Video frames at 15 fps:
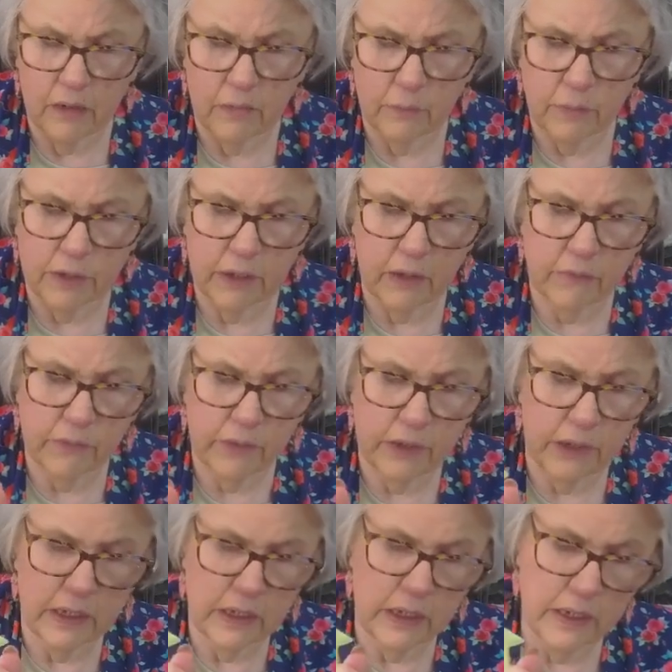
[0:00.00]
Whatever
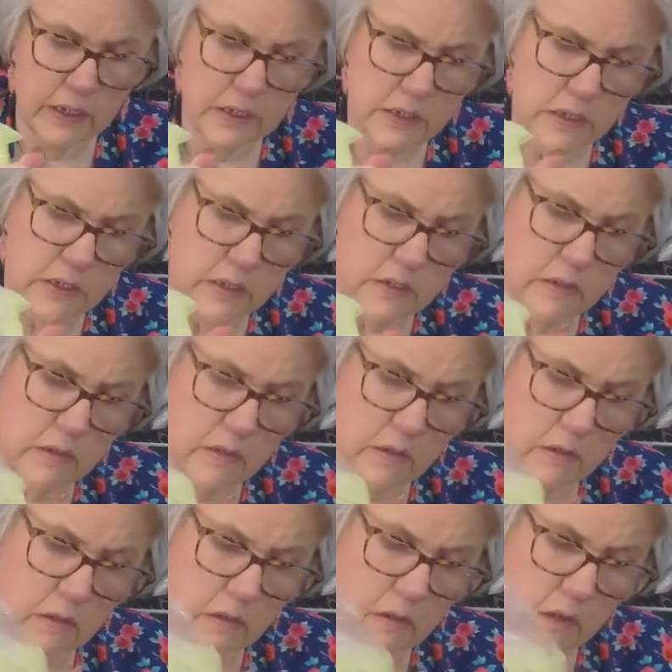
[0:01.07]
it is,
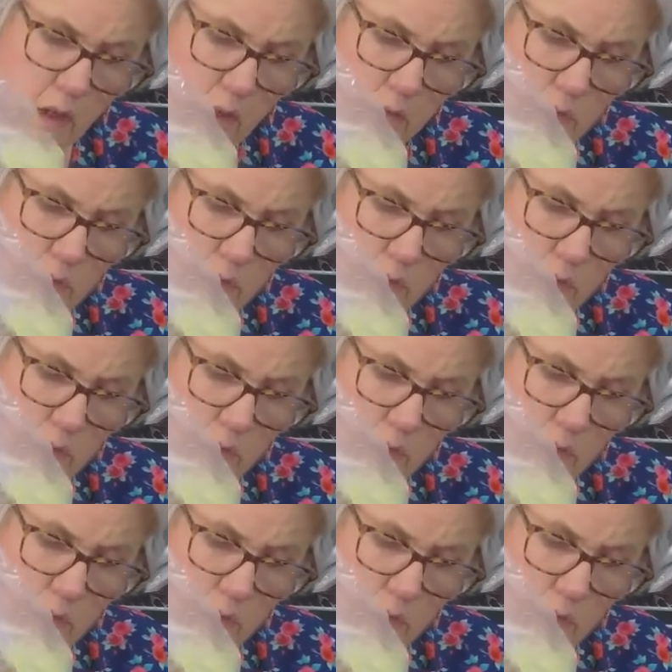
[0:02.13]
y'all